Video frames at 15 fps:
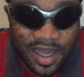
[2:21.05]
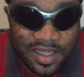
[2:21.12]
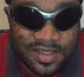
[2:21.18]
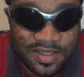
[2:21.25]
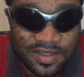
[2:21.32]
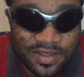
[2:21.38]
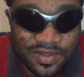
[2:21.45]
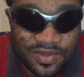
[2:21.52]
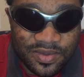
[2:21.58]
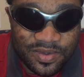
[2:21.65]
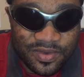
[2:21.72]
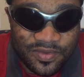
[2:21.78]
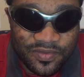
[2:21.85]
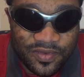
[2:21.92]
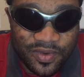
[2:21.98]
I think it's
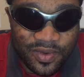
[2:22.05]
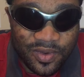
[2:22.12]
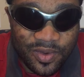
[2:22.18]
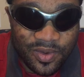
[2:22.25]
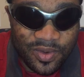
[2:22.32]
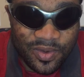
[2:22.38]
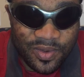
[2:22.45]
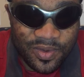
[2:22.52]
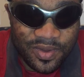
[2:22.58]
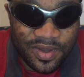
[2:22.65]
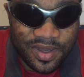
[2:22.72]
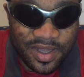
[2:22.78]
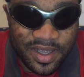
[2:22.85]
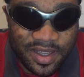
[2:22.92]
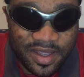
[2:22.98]
good
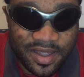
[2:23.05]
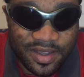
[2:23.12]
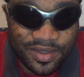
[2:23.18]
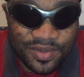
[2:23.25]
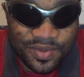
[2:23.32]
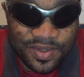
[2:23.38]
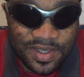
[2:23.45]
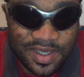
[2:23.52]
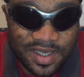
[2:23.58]
for a girl to